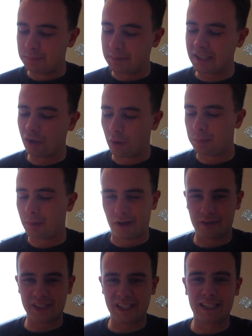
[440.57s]
big up
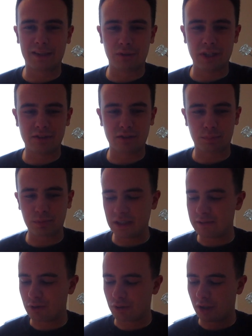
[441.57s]
on the At The Races
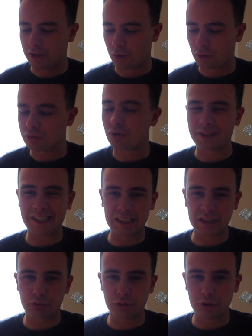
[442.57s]
preview night. A horse called
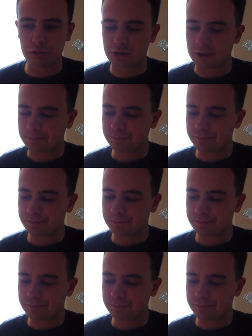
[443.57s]
Kilcroot.